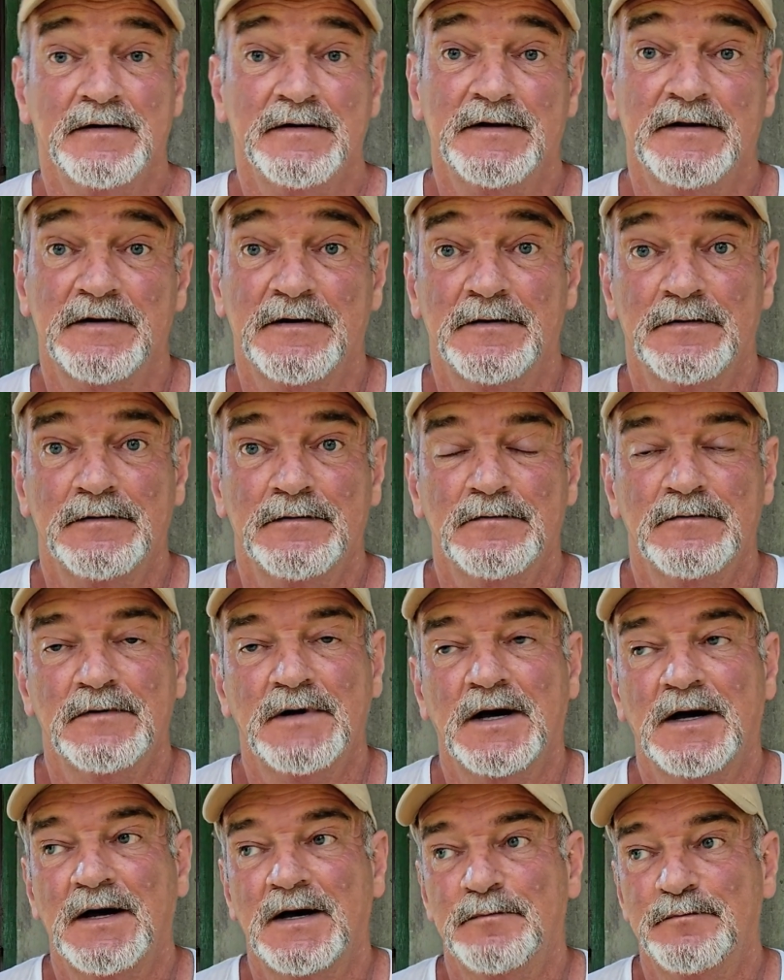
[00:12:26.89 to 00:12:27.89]
You
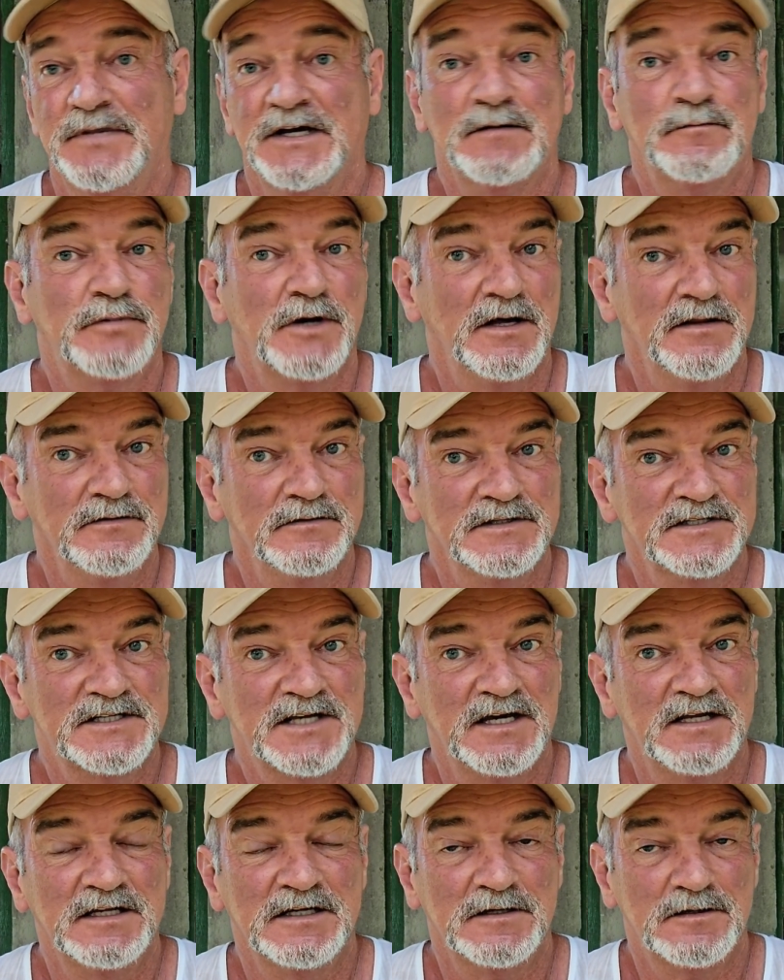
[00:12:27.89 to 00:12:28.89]
know, Big Brother is
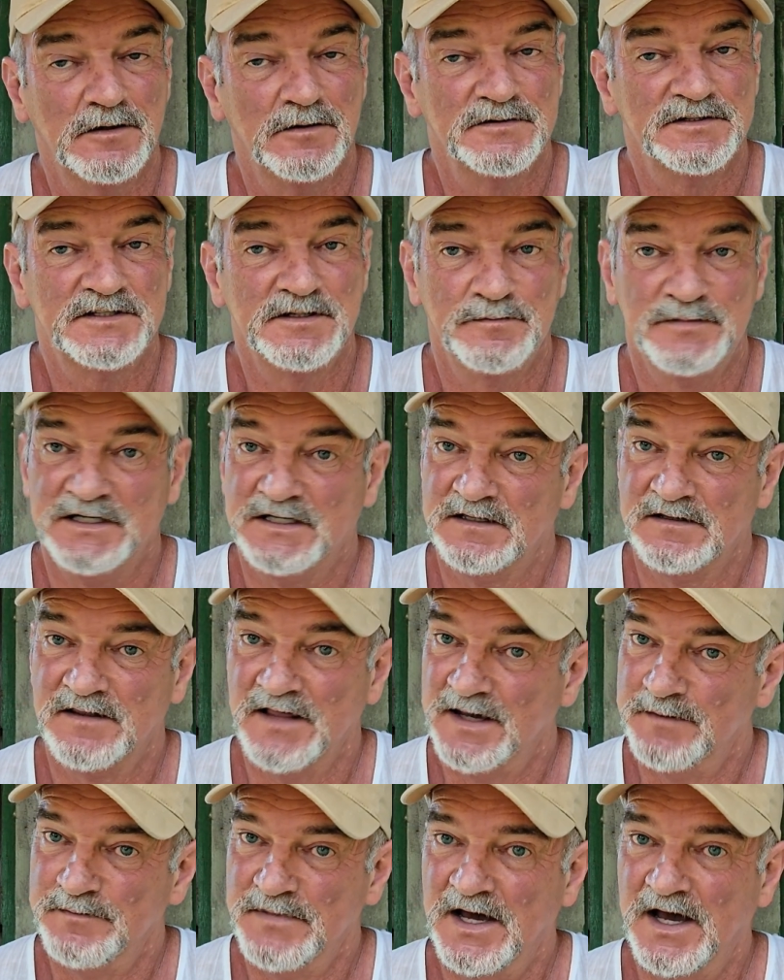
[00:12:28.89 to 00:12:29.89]
getting close to being
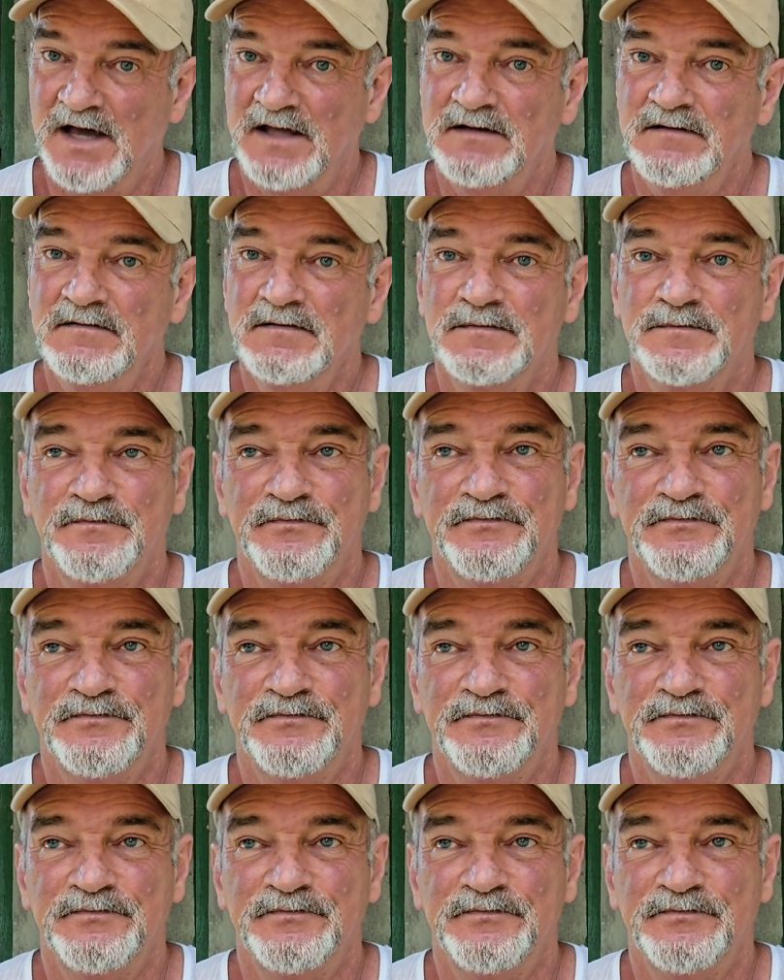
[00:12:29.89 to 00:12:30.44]
that bad.